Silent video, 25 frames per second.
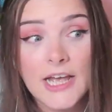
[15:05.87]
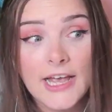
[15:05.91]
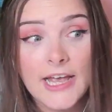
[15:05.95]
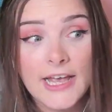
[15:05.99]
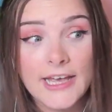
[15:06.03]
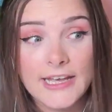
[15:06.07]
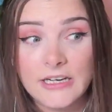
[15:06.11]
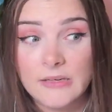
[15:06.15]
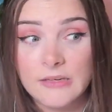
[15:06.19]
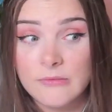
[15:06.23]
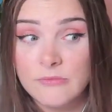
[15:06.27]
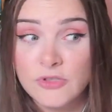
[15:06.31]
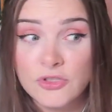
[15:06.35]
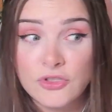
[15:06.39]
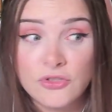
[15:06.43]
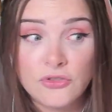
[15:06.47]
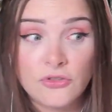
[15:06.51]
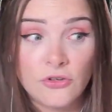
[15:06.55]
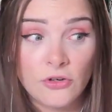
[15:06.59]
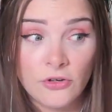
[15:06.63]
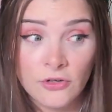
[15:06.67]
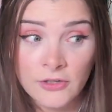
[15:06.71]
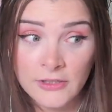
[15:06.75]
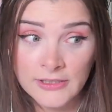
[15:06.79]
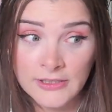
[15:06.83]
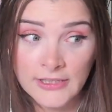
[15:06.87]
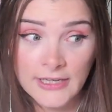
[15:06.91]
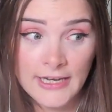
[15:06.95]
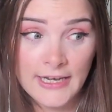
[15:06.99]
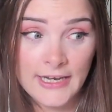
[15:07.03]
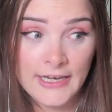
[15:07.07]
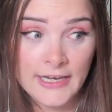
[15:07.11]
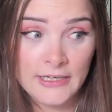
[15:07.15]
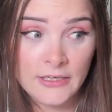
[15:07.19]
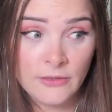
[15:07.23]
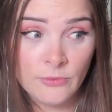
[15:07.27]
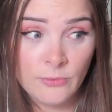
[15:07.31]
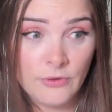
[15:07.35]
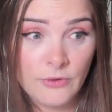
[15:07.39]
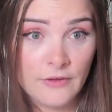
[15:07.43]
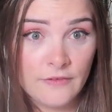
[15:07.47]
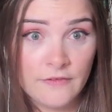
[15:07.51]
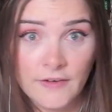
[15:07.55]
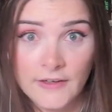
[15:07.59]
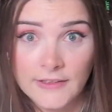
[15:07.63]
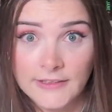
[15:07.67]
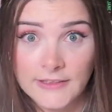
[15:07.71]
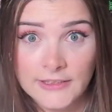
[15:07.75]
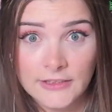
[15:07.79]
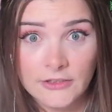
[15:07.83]
and I'm so glad we
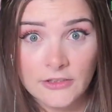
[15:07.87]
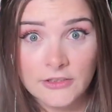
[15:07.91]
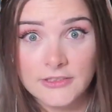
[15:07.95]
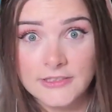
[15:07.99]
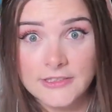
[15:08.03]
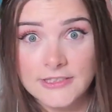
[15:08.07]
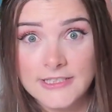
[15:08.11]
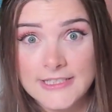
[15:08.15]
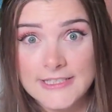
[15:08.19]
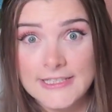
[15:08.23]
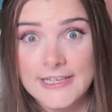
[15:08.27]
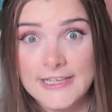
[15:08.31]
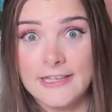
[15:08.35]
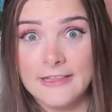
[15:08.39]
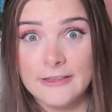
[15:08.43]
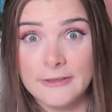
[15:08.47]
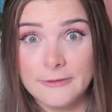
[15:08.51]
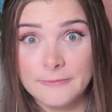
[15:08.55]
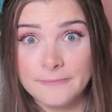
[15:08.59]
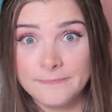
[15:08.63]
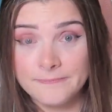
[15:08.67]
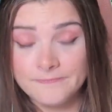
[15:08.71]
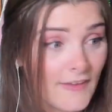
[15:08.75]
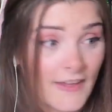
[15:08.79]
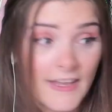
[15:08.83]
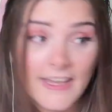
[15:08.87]
finally gotten to see them,